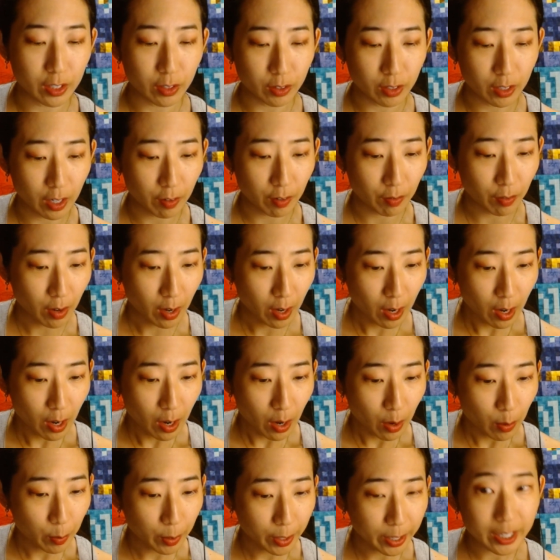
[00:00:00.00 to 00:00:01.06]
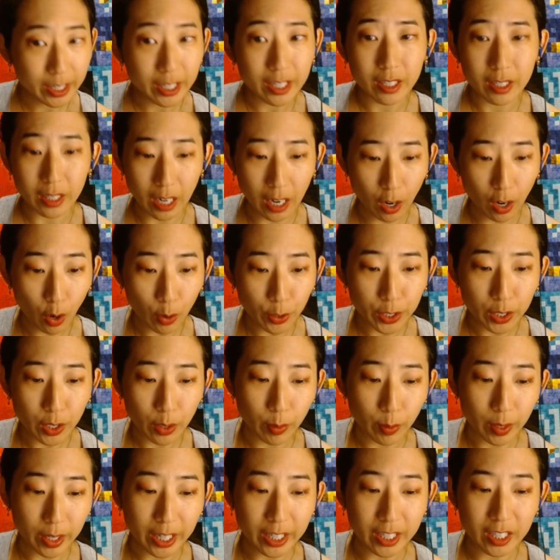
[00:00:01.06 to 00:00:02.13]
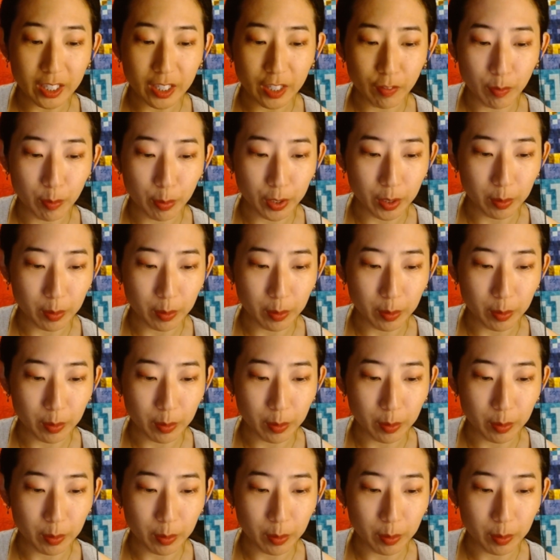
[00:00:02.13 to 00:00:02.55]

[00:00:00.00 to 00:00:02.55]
stuff. We're gonna oh, you know what? I didn't even put the